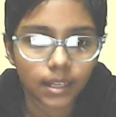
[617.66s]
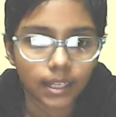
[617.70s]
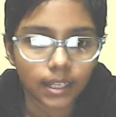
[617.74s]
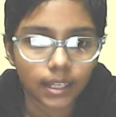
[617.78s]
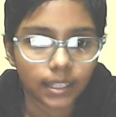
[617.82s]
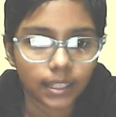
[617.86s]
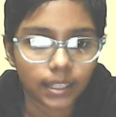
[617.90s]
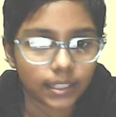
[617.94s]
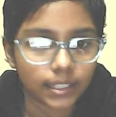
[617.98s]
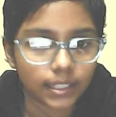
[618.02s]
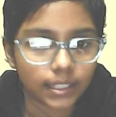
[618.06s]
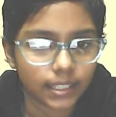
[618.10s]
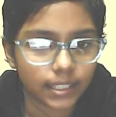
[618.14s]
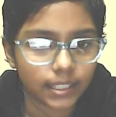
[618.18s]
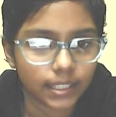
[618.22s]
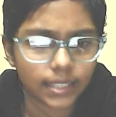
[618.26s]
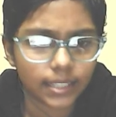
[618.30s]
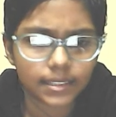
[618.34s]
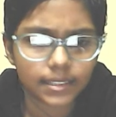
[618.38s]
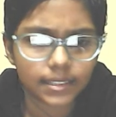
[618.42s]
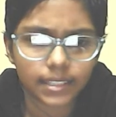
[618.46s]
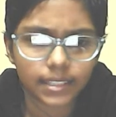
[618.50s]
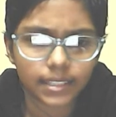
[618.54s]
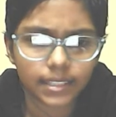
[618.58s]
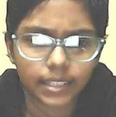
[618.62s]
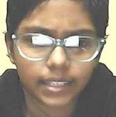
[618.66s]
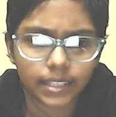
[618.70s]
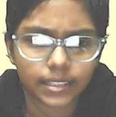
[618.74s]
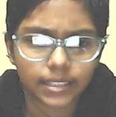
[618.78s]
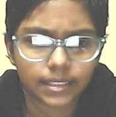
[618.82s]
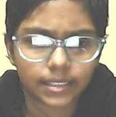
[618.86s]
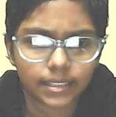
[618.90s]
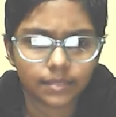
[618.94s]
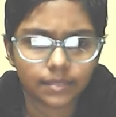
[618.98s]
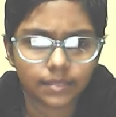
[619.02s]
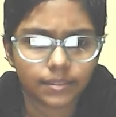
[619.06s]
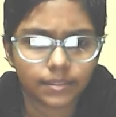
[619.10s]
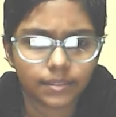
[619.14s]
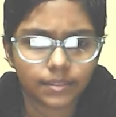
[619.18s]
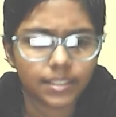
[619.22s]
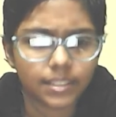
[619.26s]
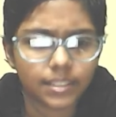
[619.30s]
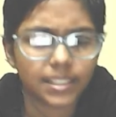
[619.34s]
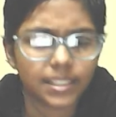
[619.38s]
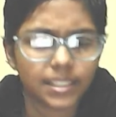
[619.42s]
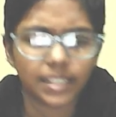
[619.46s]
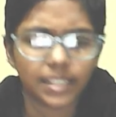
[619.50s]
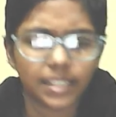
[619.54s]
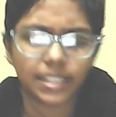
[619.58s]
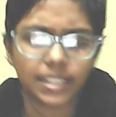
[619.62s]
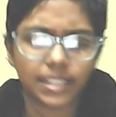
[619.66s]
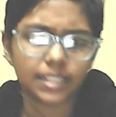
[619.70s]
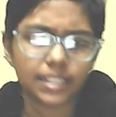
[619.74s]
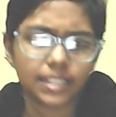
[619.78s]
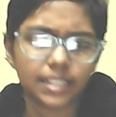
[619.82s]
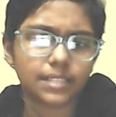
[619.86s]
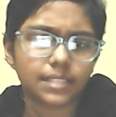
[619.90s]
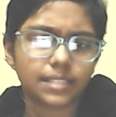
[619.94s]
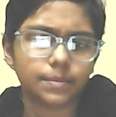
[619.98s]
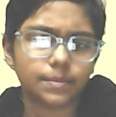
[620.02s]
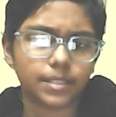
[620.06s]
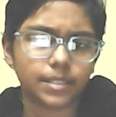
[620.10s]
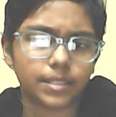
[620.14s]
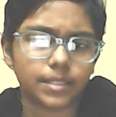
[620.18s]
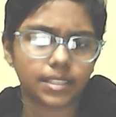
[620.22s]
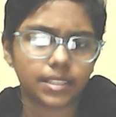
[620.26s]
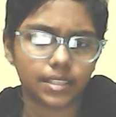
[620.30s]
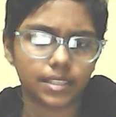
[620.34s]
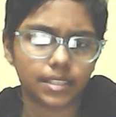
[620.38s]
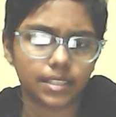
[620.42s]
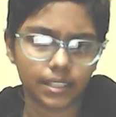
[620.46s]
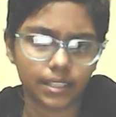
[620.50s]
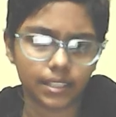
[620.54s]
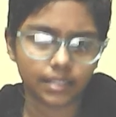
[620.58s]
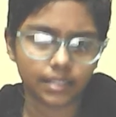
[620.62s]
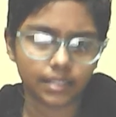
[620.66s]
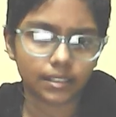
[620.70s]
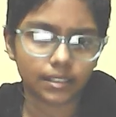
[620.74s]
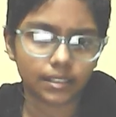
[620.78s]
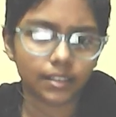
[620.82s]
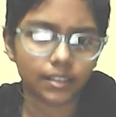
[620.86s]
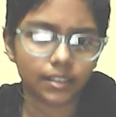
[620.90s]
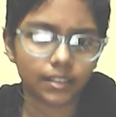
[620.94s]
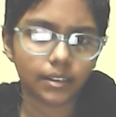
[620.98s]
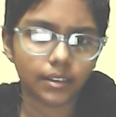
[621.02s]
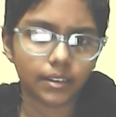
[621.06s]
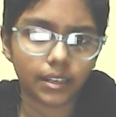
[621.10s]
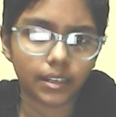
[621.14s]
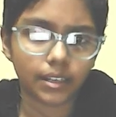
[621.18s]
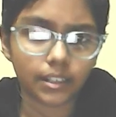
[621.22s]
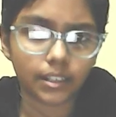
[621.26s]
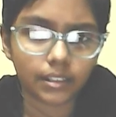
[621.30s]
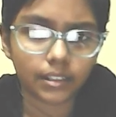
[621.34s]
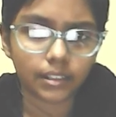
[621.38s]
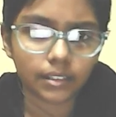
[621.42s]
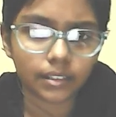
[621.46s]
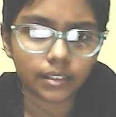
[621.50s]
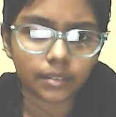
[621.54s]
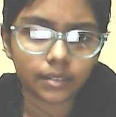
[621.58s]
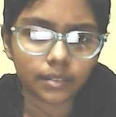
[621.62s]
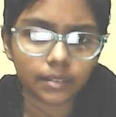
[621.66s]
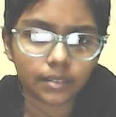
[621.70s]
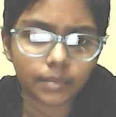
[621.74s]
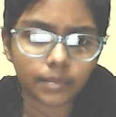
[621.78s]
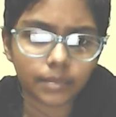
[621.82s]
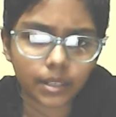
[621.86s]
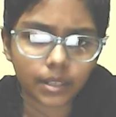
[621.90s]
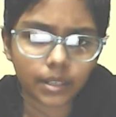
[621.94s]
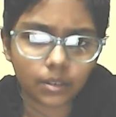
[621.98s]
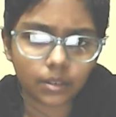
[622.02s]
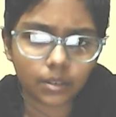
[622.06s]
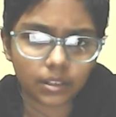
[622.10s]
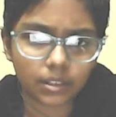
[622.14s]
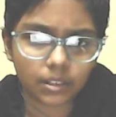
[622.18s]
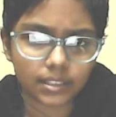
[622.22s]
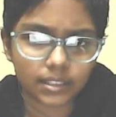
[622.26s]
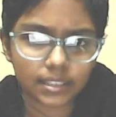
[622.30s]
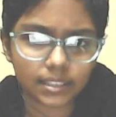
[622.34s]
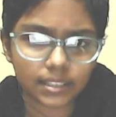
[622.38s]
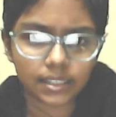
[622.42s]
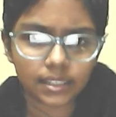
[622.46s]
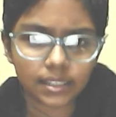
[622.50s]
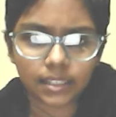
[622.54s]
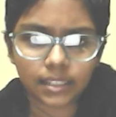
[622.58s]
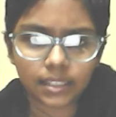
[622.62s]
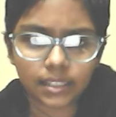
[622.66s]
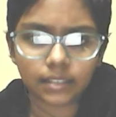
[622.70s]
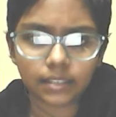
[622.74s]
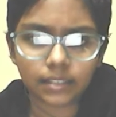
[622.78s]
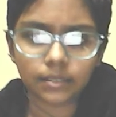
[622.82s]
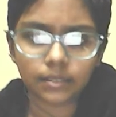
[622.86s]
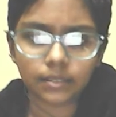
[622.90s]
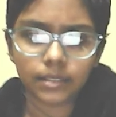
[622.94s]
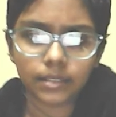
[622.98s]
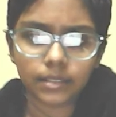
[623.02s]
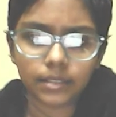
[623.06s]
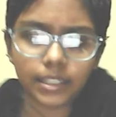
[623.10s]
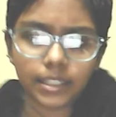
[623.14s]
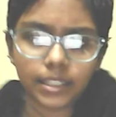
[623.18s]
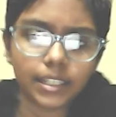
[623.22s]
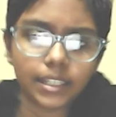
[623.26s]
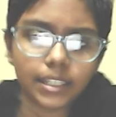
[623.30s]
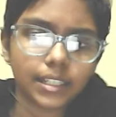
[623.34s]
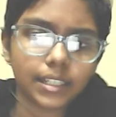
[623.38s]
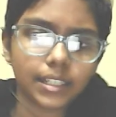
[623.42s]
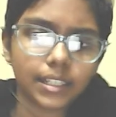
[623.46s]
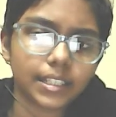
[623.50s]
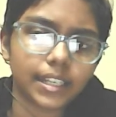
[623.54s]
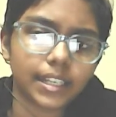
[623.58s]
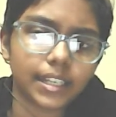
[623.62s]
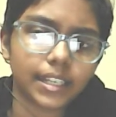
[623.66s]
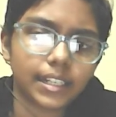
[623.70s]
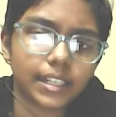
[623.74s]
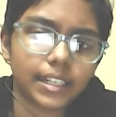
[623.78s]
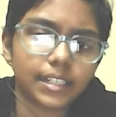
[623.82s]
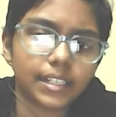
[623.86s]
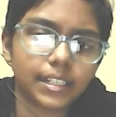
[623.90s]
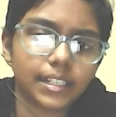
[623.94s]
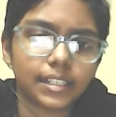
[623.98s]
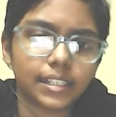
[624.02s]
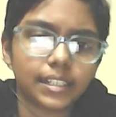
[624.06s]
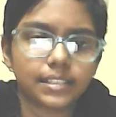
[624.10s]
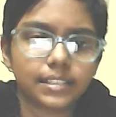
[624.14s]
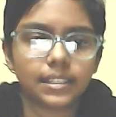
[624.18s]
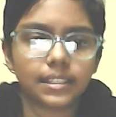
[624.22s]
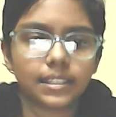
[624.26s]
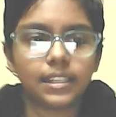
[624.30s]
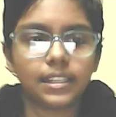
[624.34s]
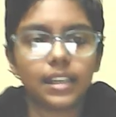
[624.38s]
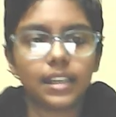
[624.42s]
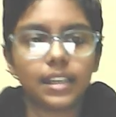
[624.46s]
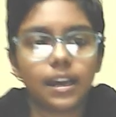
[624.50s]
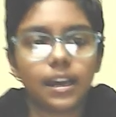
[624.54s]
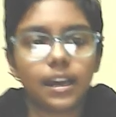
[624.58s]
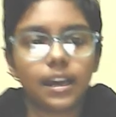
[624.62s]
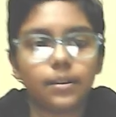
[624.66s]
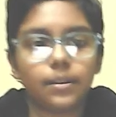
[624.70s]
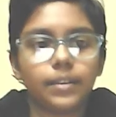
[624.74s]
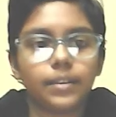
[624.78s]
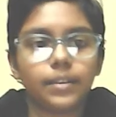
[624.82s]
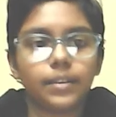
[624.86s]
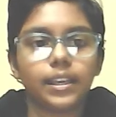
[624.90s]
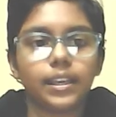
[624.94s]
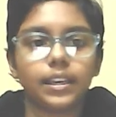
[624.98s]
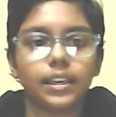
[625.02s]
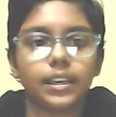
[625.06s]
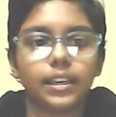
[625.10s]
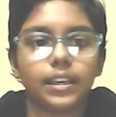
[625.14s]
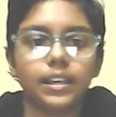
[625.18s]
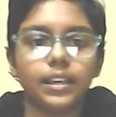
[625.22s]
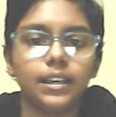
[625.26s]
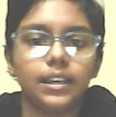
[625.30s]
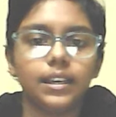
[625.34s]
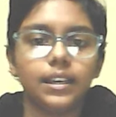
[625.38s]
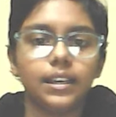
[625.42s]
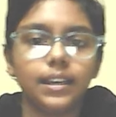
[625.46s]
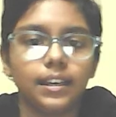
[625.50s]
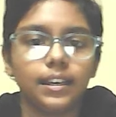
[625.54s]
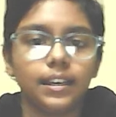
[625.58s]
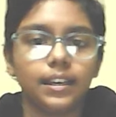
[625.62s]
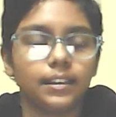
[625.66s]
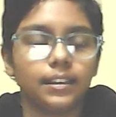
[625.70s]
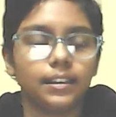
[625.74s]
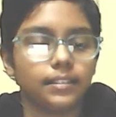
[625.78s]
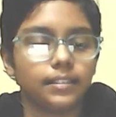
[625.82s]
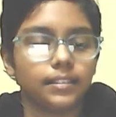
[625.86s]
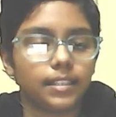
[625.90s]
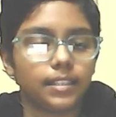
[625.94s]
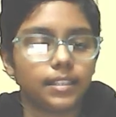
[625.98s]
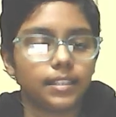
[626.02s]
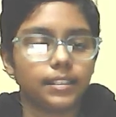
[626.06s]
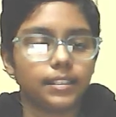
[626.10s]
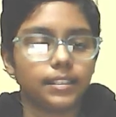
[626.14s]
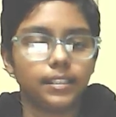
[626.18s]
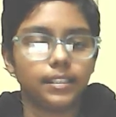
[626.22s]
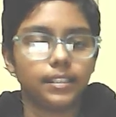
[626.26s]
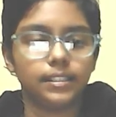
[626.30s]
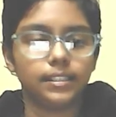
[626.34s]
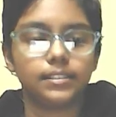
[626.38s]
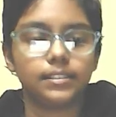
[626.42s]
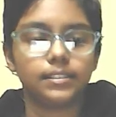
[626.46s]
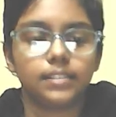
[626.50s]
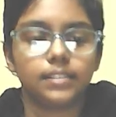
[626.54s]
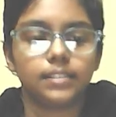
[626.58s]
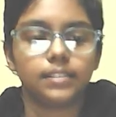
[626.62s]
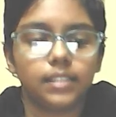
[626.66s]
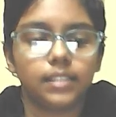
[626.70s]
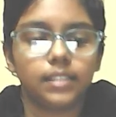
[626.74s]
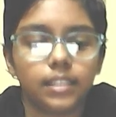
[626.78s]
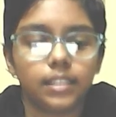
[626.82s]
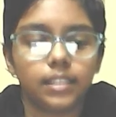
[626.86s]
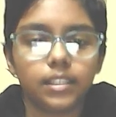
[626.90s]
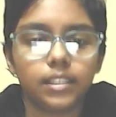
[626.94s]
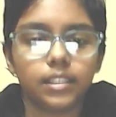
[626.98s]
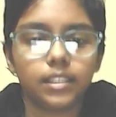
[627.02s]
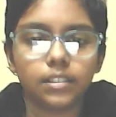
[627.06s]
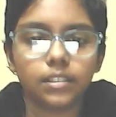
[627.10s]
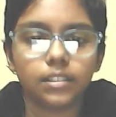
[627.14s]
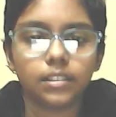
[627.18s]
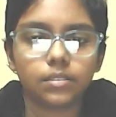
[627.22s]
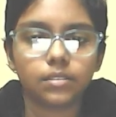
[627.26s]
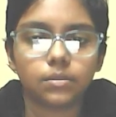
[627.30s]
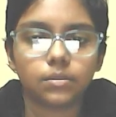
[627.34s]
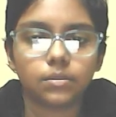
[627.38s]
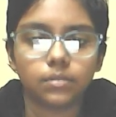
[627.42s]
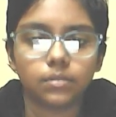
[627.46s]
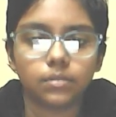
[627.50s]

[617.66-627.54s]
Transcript: King c8 is a serious mistake because here Keller is allowing, that is e into